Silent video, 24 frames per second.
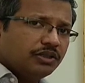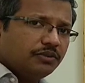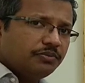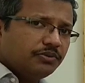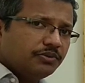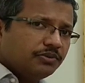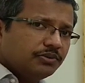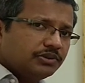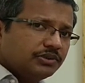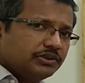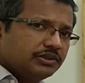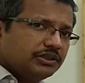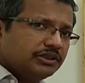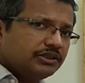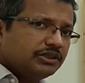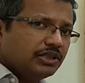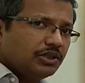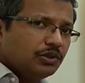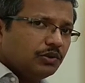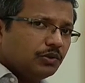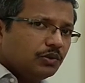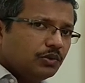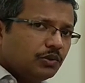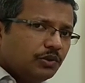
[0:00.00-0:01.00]
the process as the
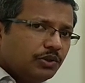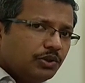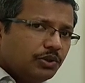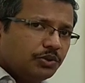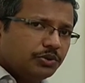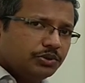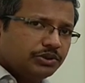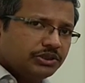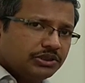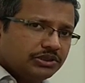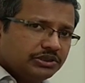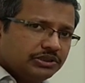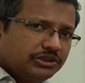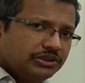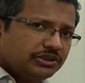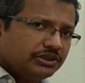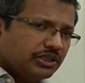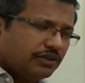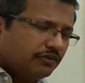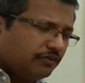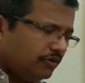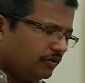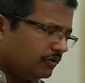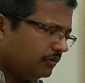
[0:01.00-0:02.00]
gluconeogenesis,
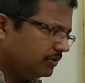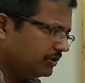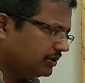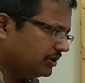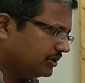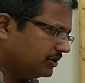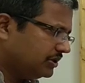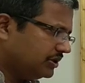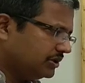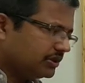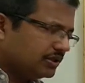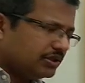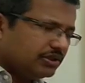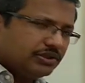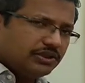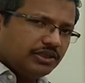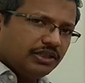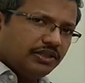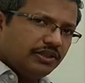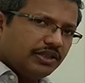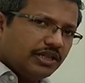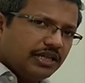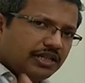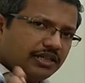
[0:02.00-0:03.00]
and we will be just
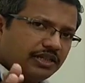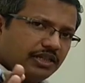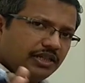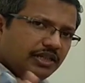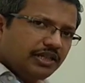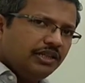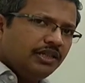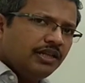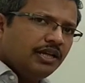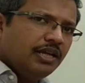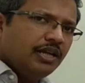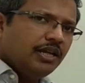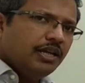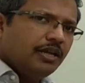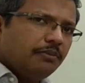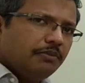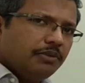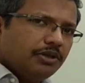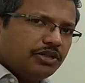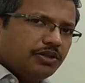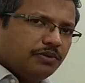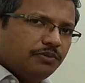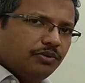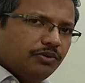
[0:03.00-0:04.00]
discussing that in
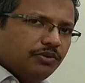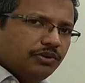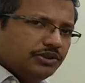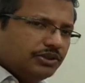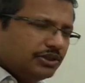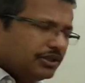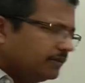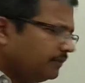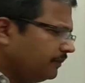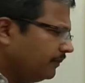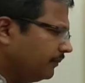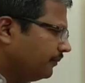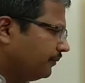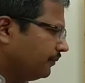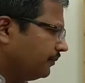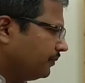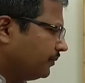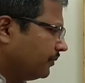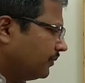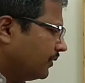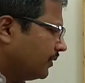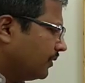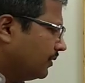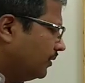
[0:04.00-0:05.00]
metabolism.
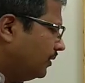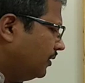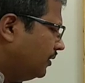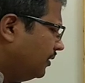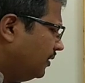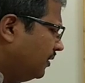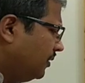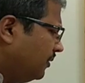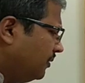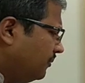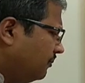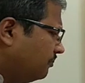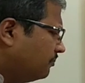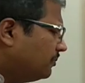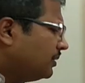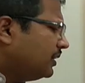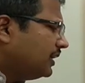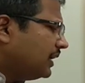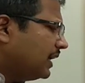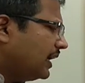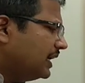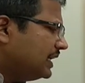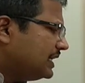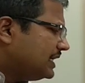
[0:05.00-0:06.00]

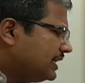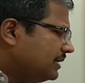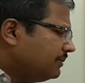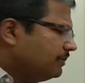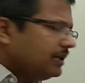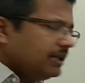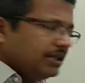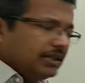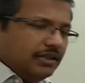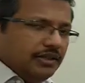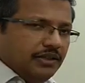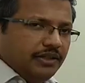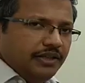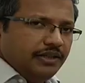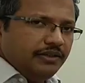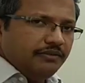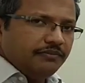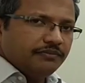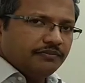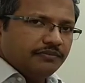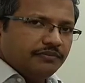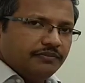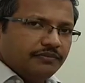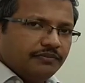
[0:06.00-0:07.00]
But
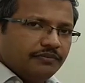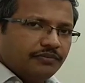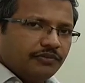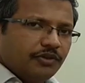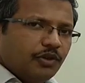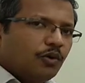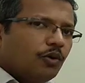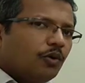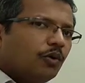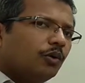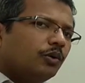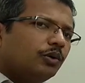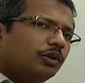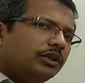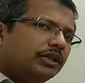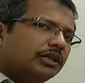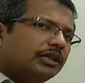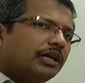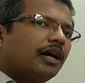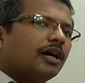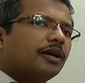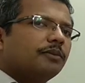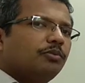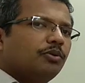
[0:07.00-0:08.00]
ultimately, all the
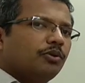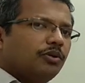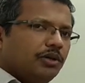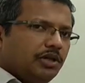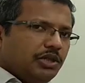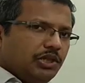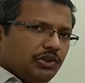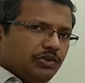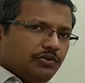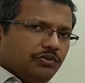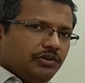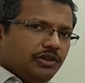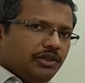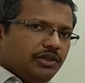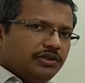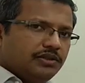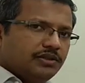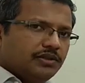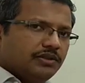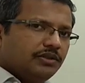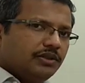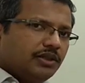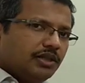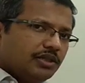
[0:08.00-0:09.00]

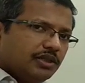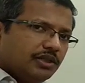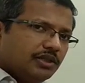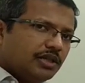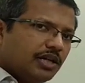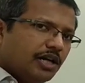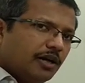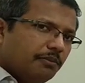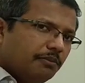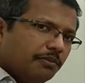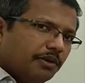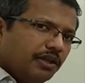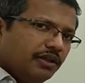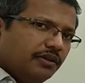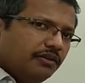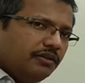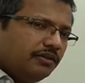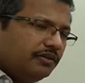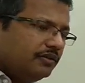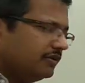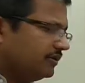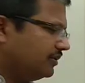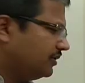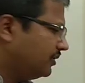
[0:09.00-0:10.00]
carbohydrates that are
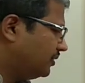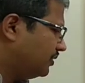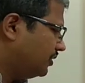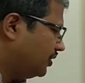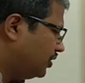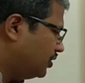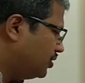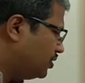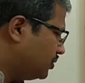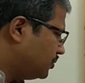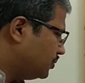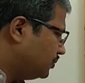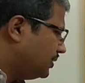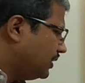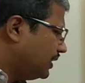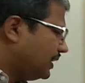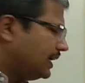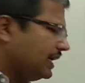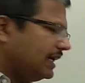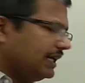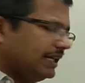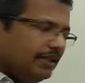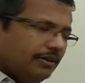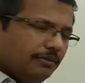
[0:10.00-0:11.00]
coming into the
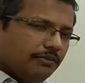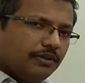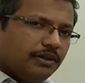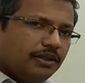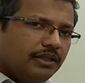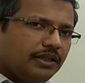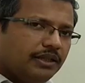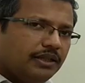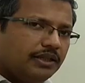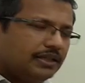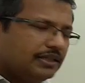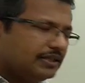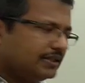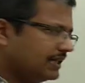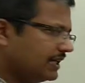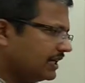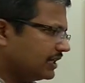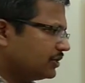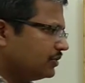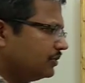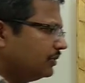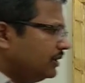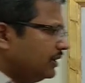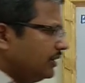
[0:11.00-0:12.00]
animal is
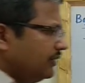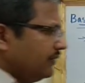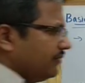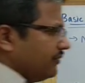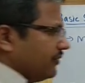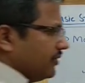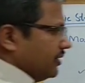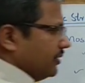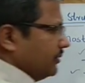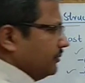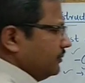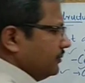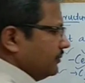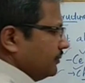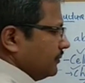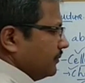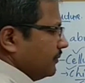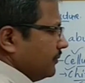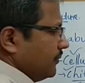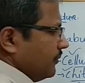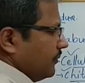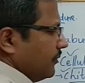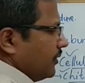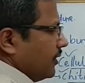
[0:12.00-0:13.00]
actually from
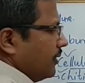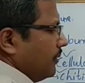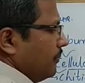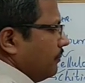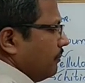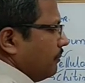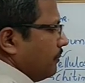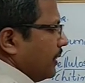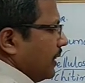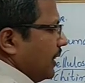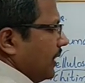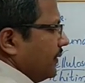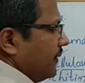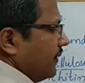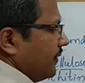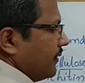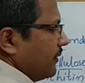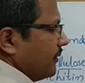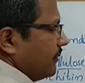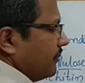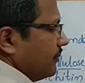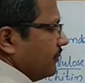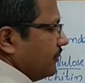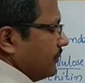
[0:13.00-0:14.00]

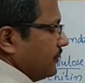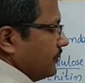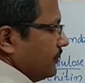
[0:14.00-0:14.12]
plants.